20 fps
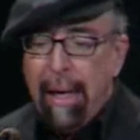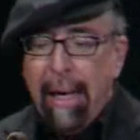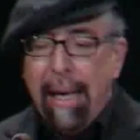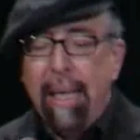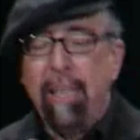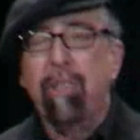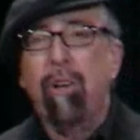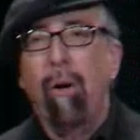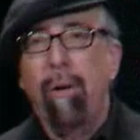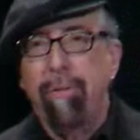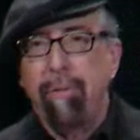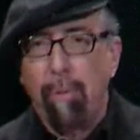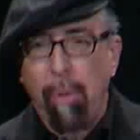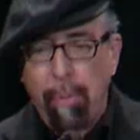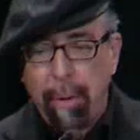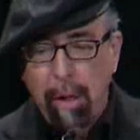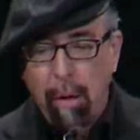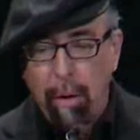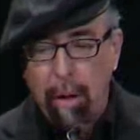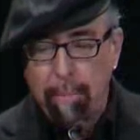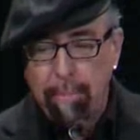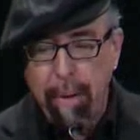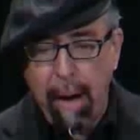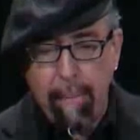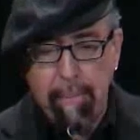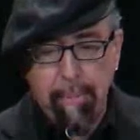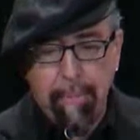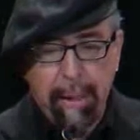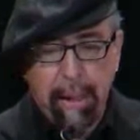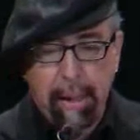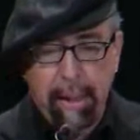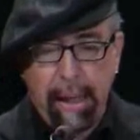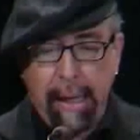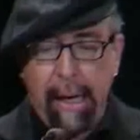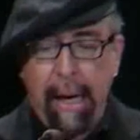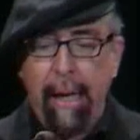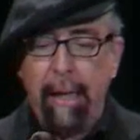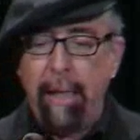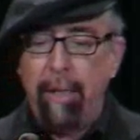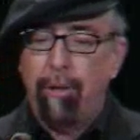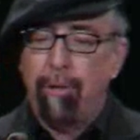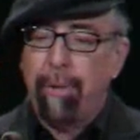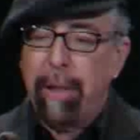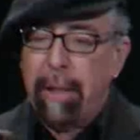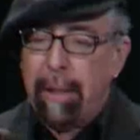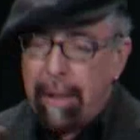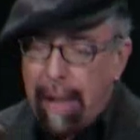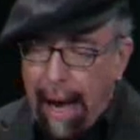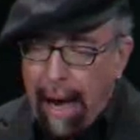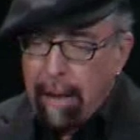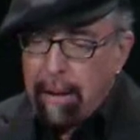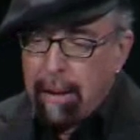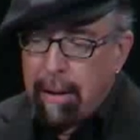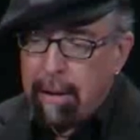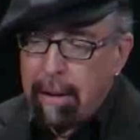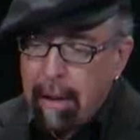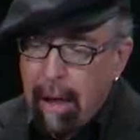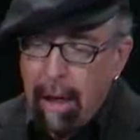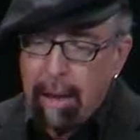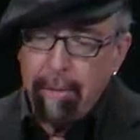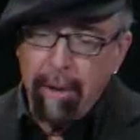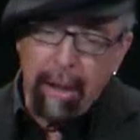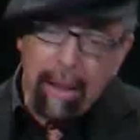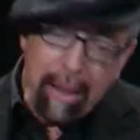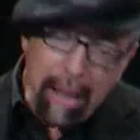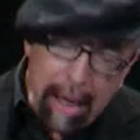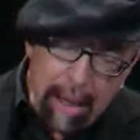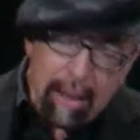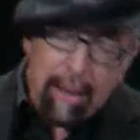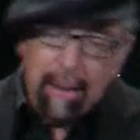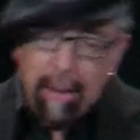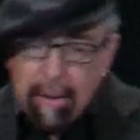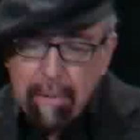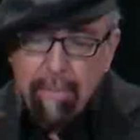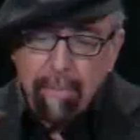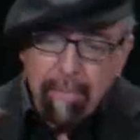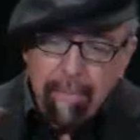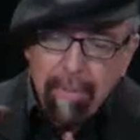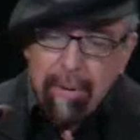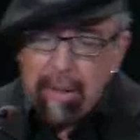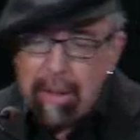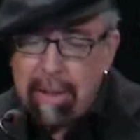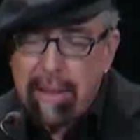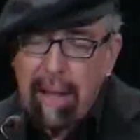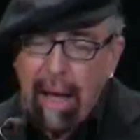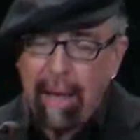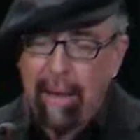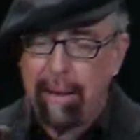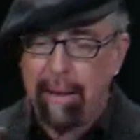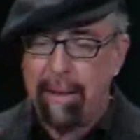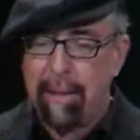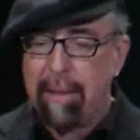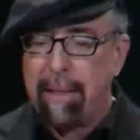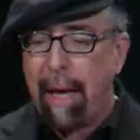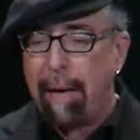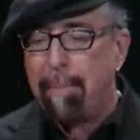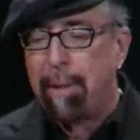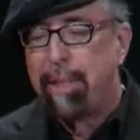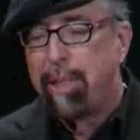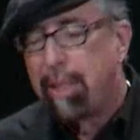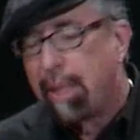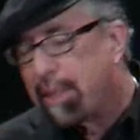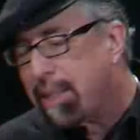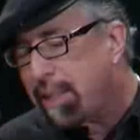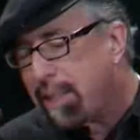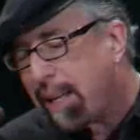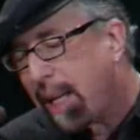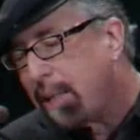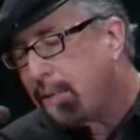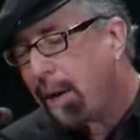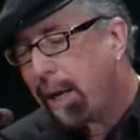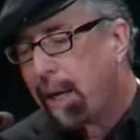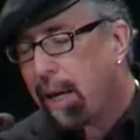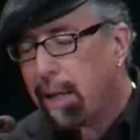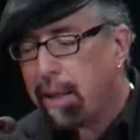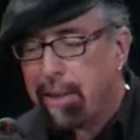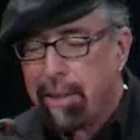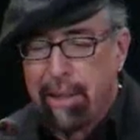He's going for what we call a probability hit. He's written down the color he thinks she's likely to say, but she doesn't say the right color.